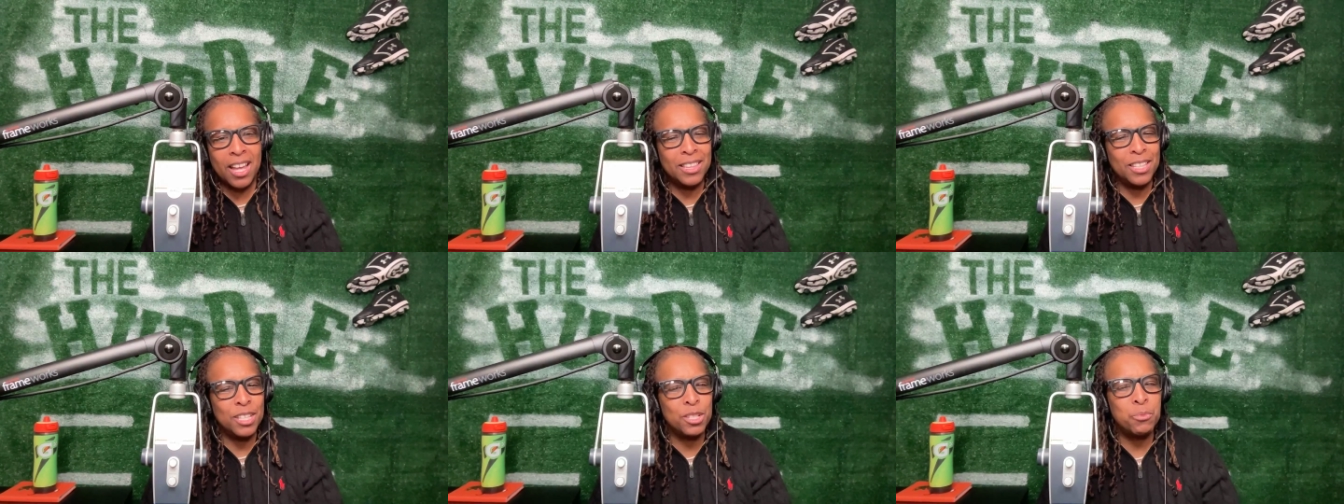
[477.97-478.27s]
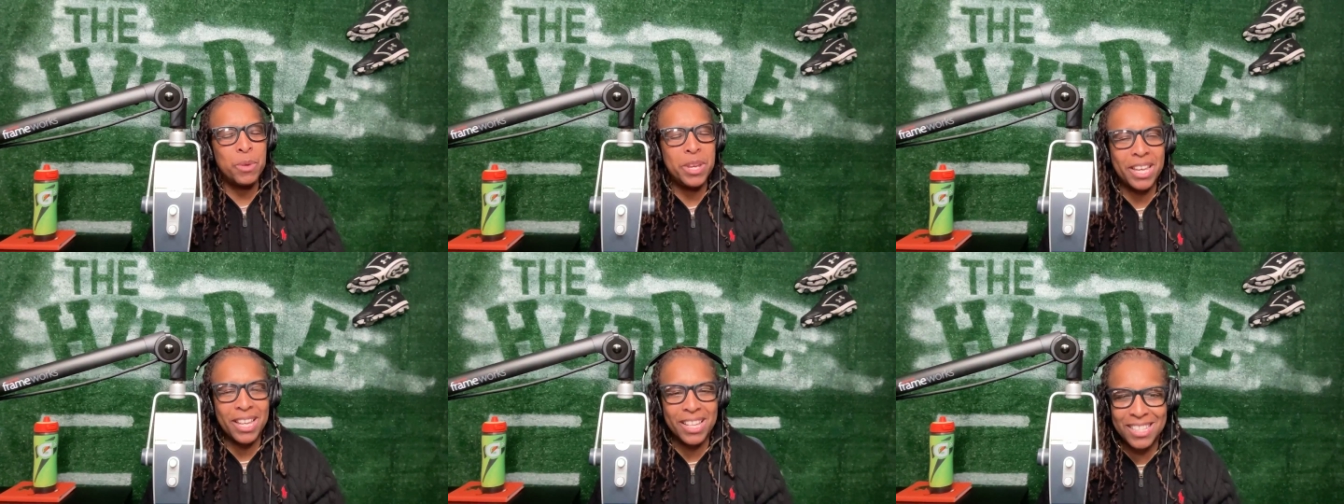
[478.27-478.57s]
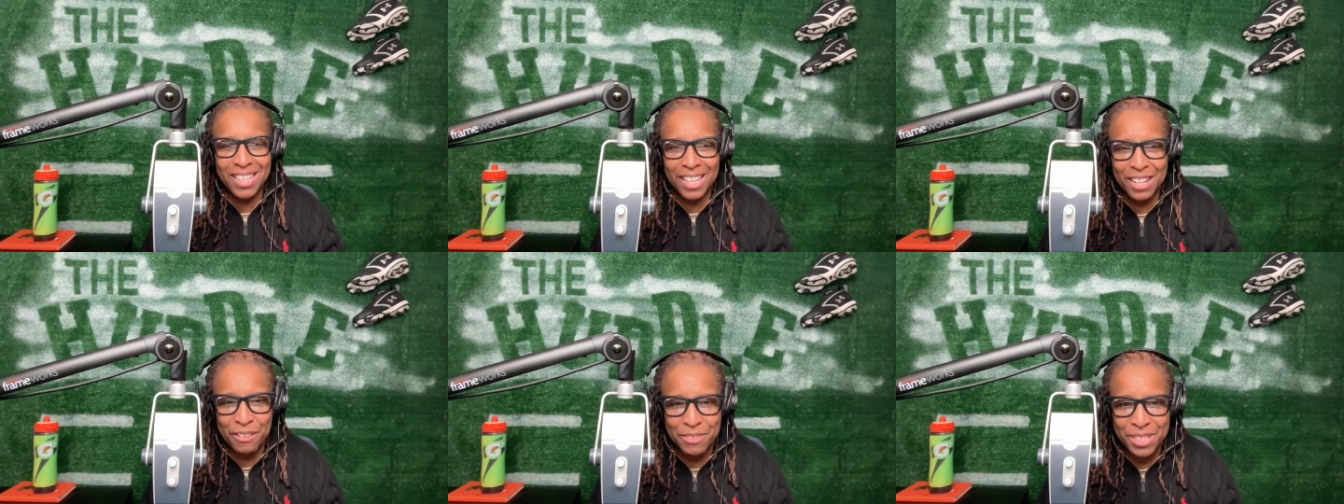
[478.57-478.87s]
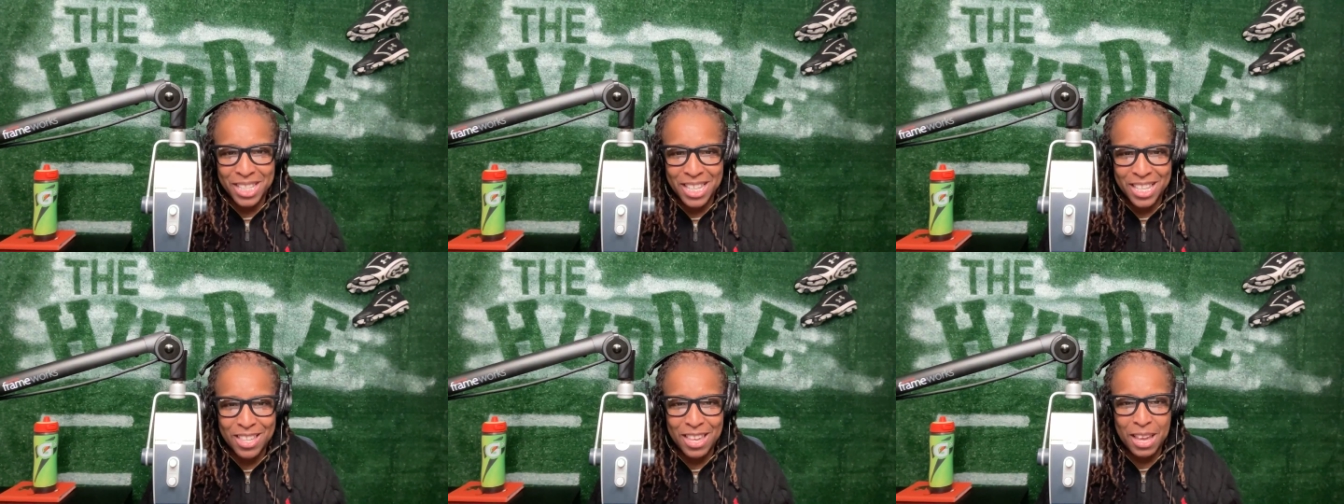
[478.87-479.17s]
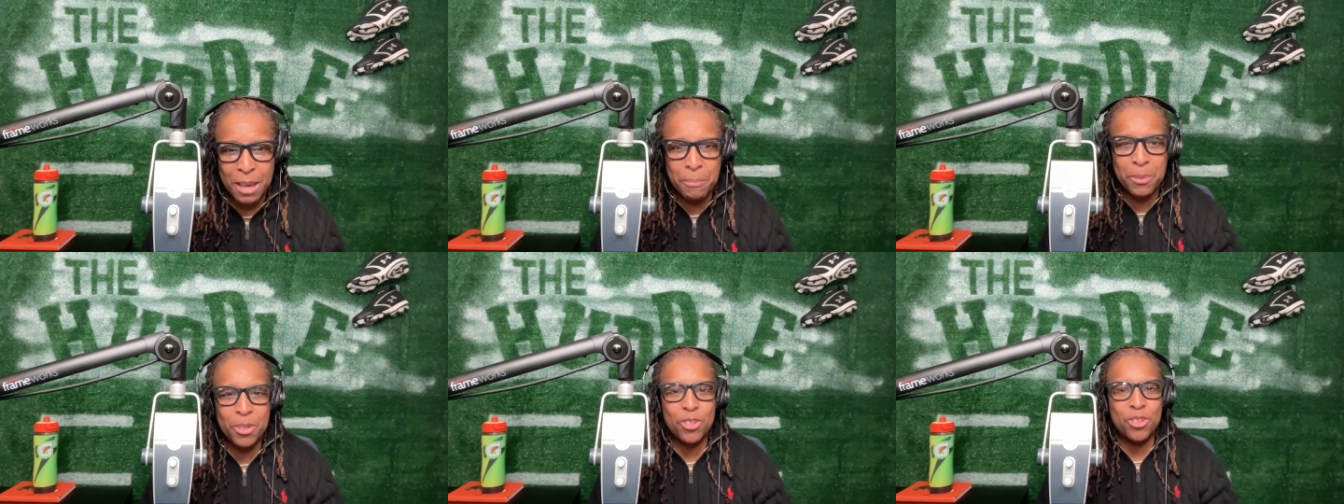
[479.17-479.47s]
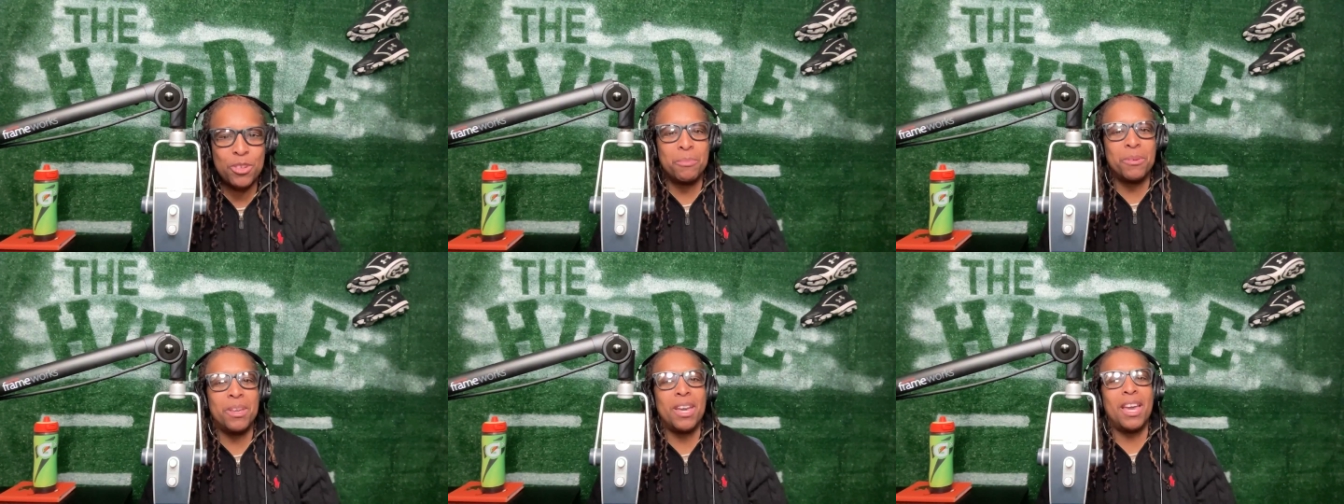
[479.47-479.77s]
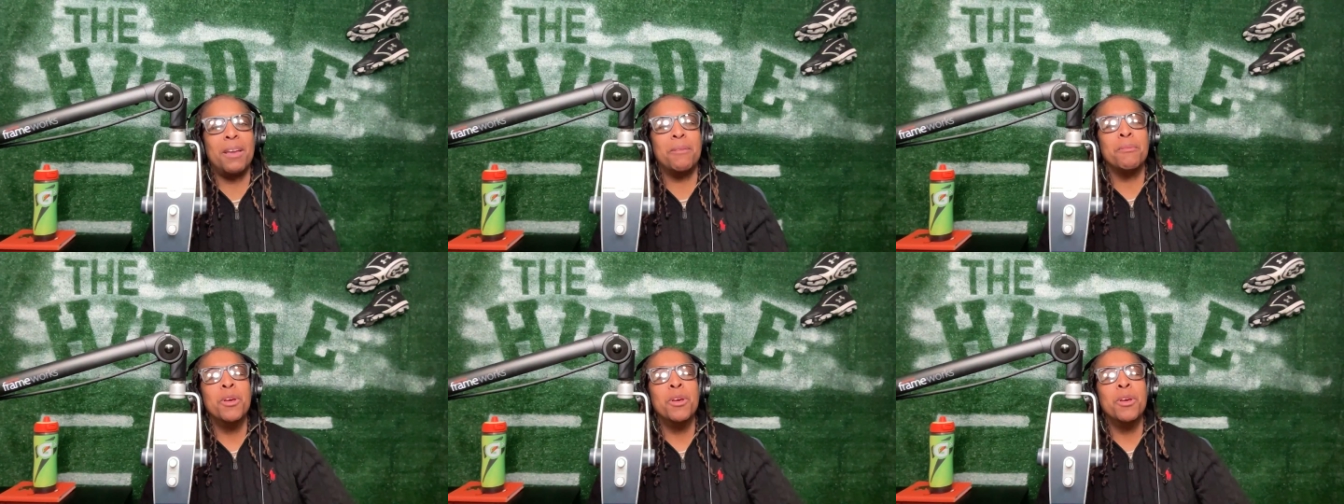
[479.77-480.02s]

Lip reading: This weekend's NFC Championship game